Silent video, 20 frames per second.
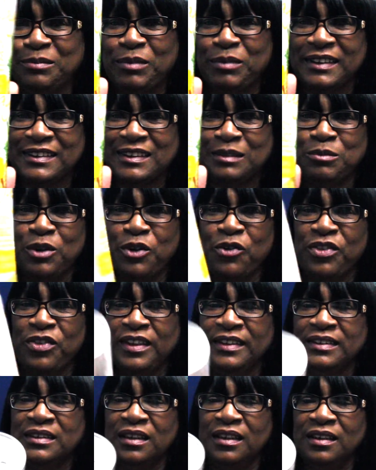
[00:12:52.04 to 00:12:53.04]
in my
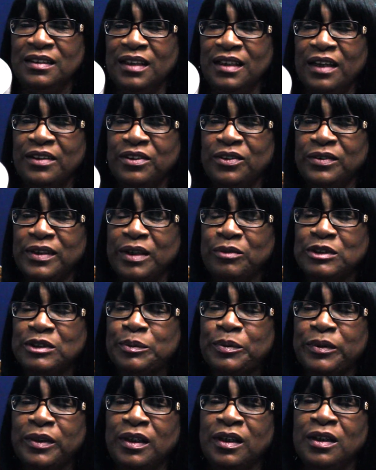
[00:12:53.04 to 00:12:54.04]
smoothies, and I thought that was
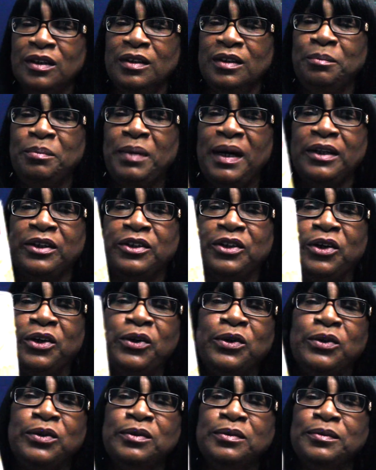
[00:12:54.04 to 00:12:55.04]
pretty good, by
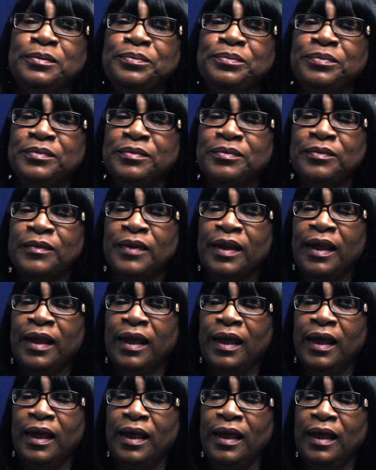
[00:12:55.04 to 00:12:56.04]
Dole.
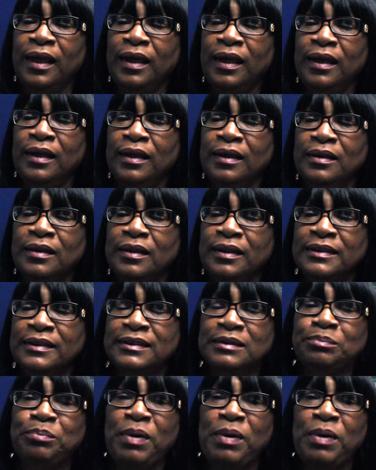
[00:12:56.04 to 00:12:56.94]
And it's